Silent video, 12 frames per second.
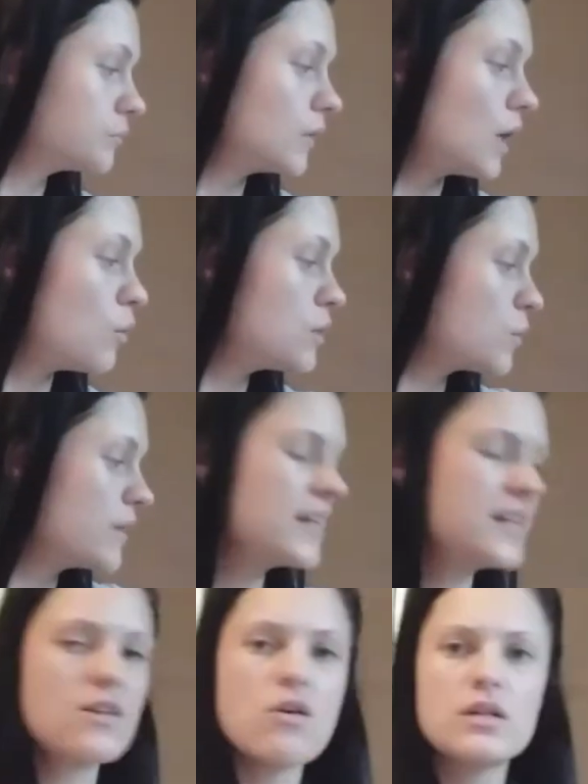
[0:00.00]
I want one
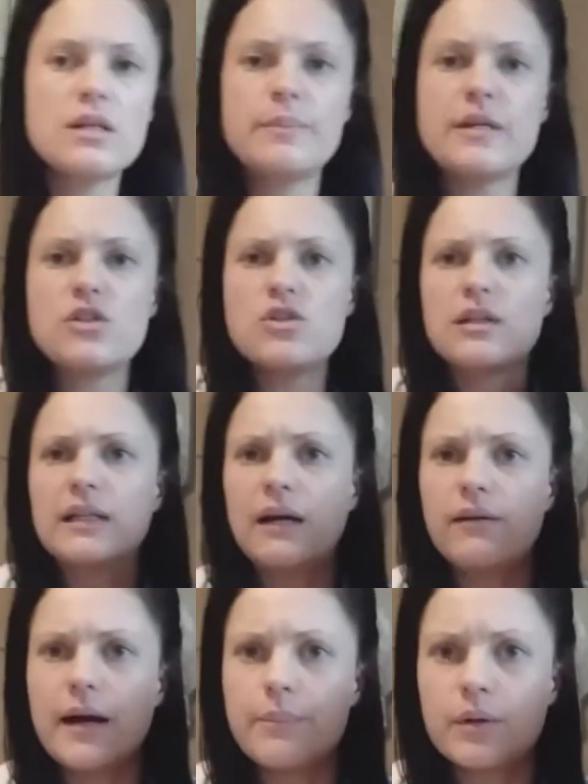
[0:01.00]
that's not going to be too
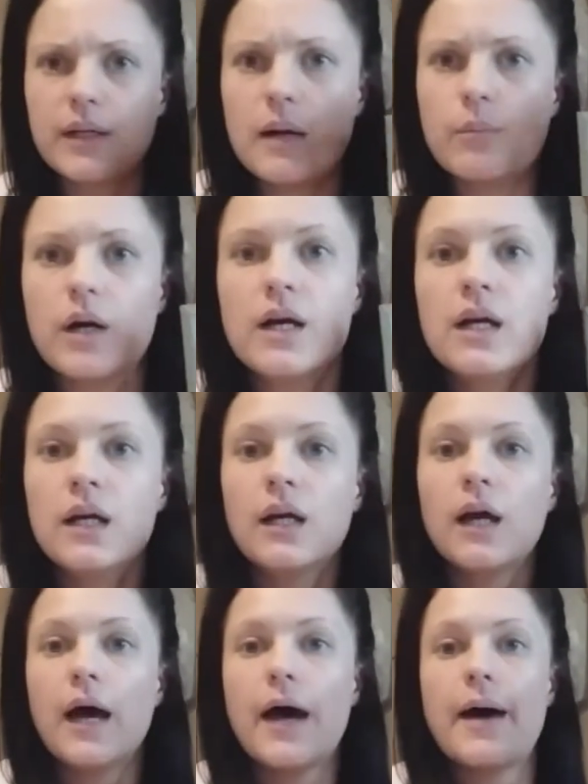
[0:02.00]
glary up on camera.
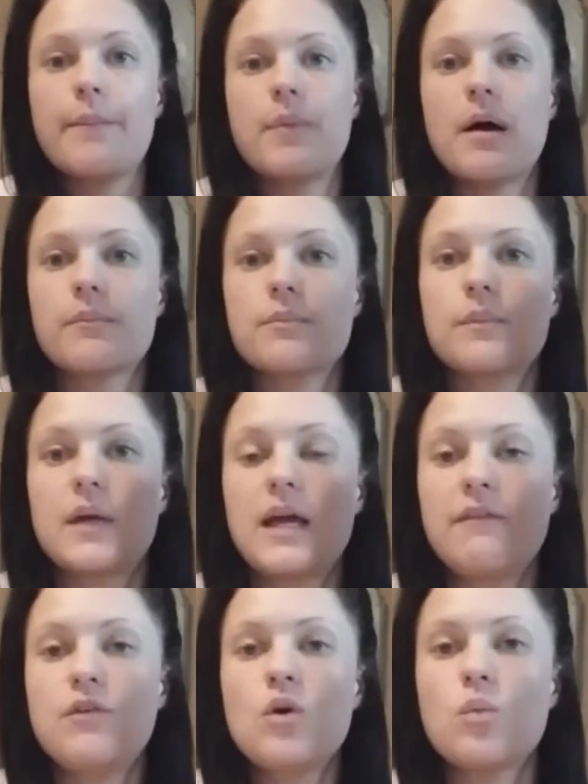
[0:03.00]

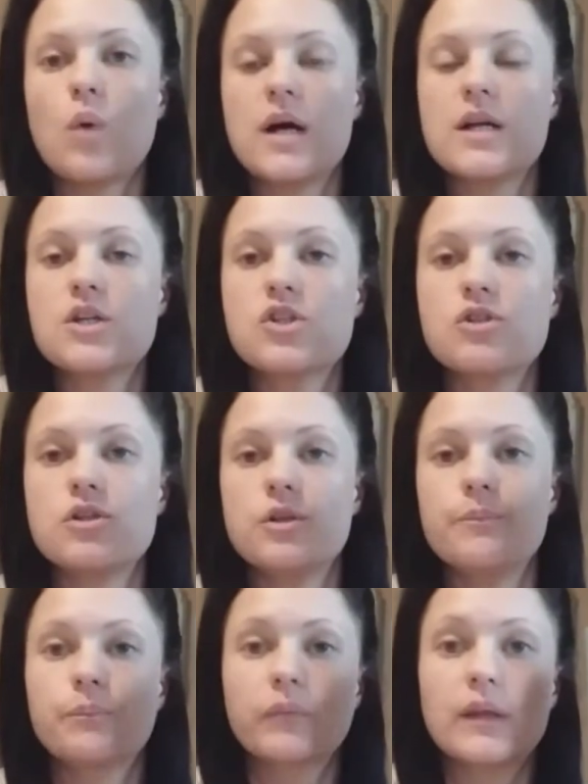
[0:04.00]
If you wanted
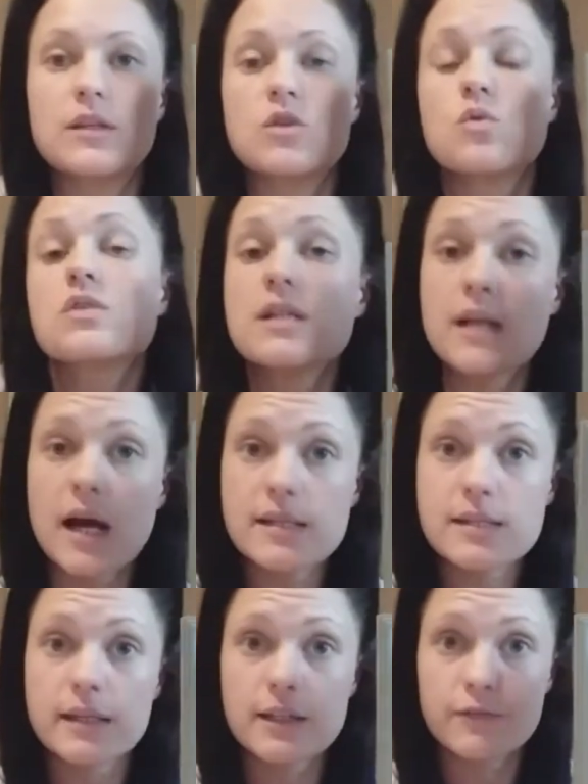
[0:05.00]
to, this is also a
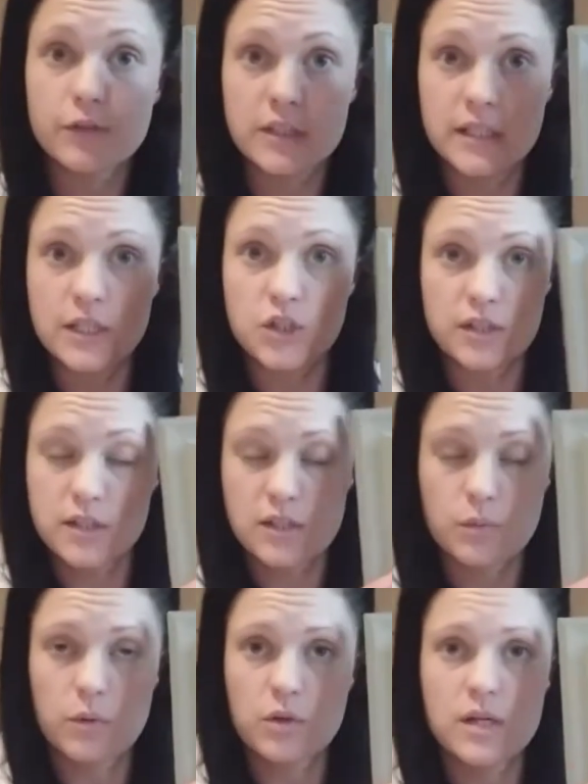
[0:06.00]
nice gift for teachers. This
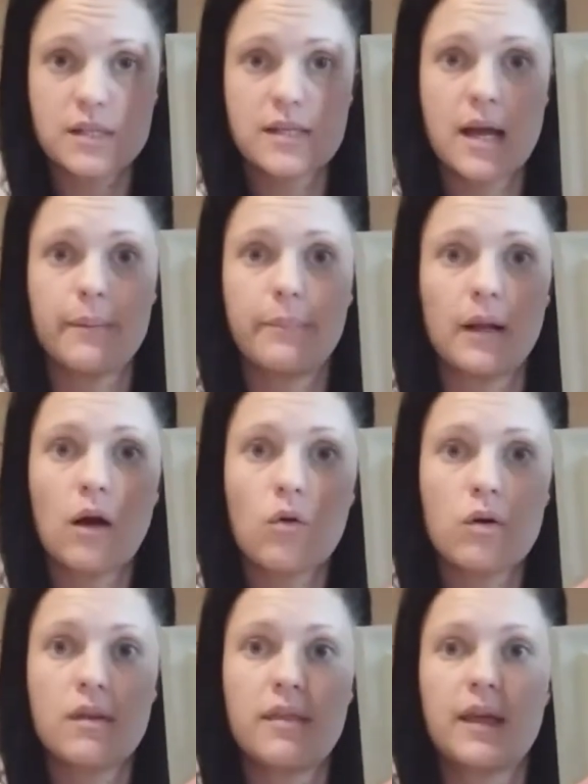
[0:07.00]
is what I'm trying to say, but I
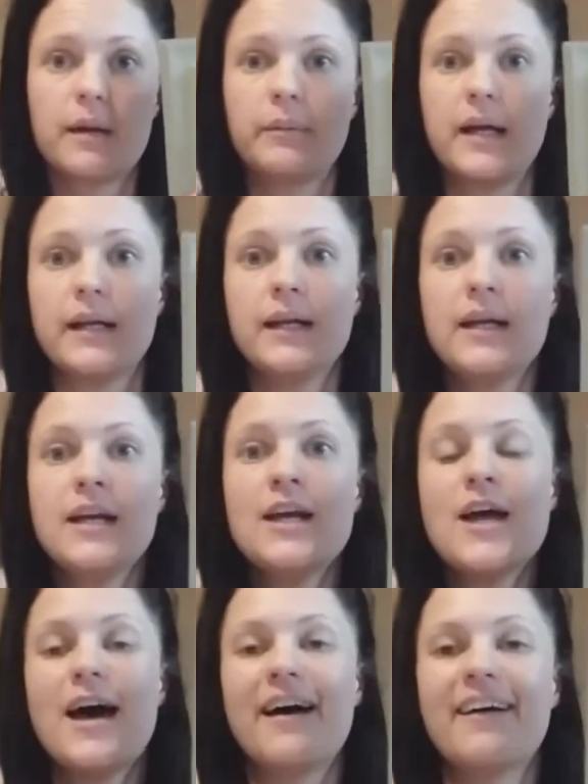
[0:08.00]
can't think of a
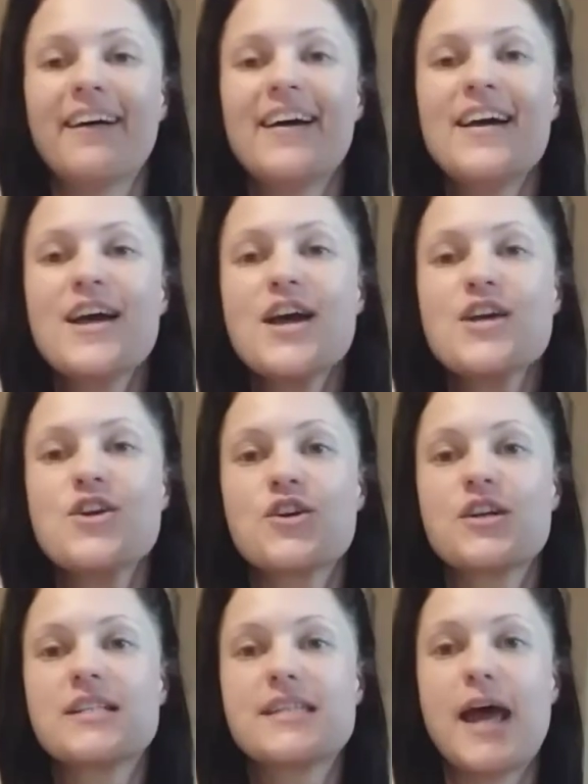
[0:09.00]
plan. You
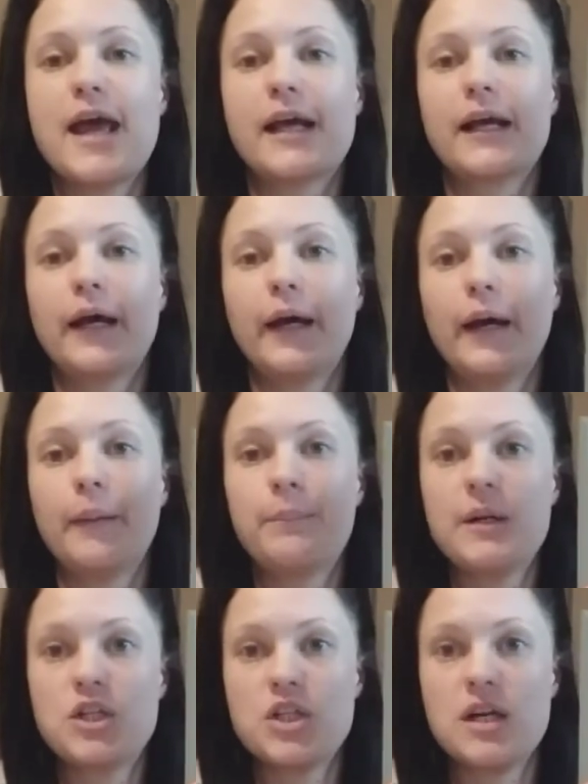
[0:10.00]
could take a
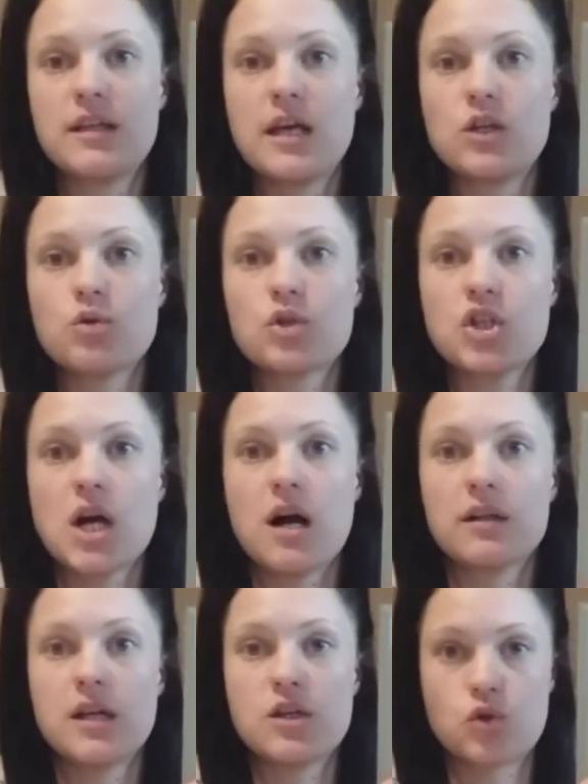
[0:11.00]
picture that your
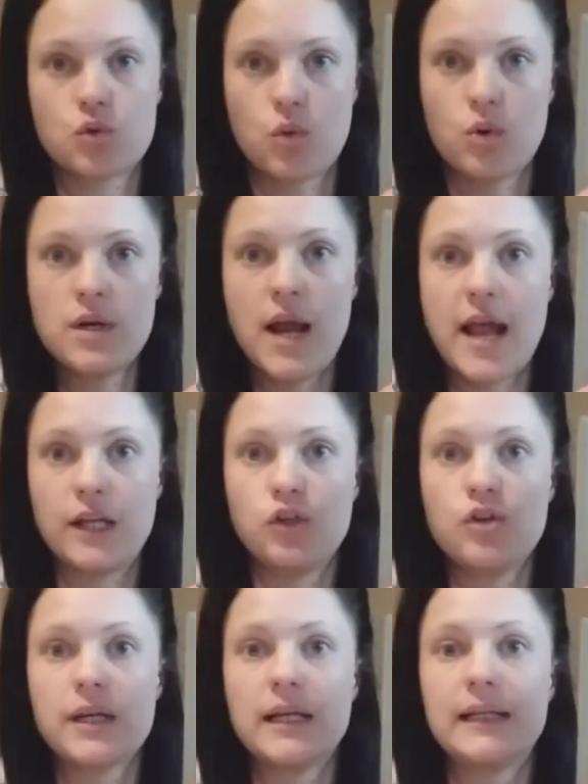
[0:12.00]
child has drawn, and
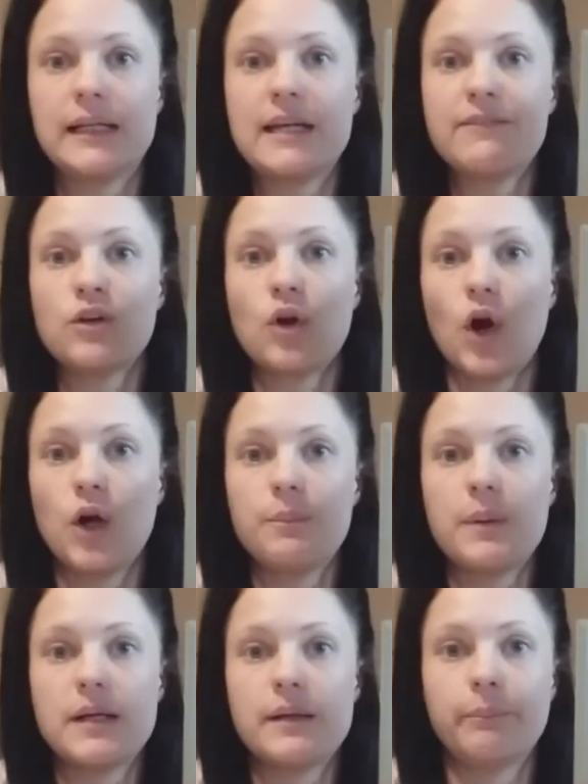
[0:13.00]
you can leave an
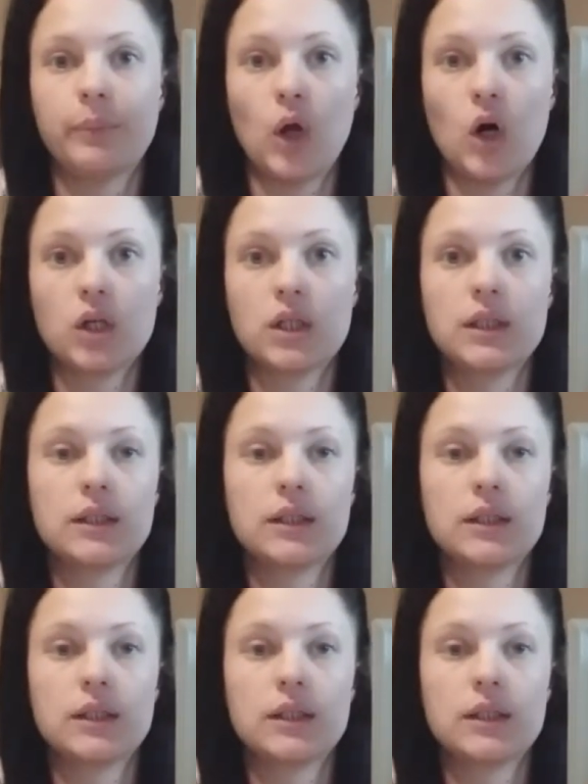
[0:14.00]
open block